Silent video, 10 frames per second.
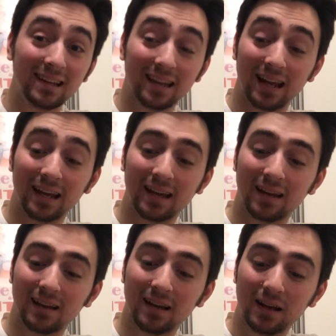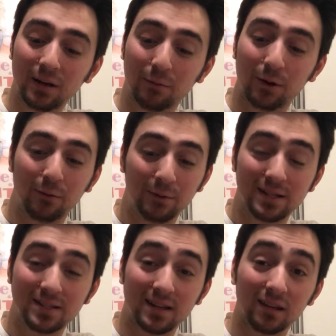Like, one of the
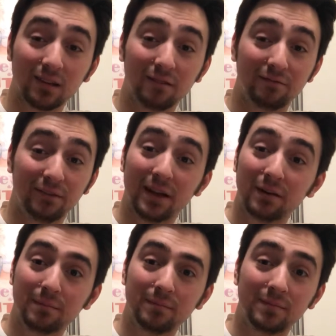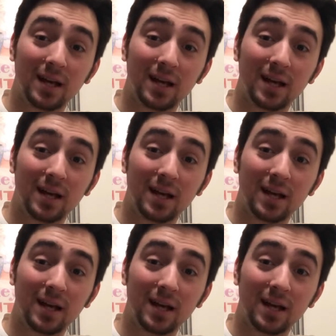reasons I love Venom,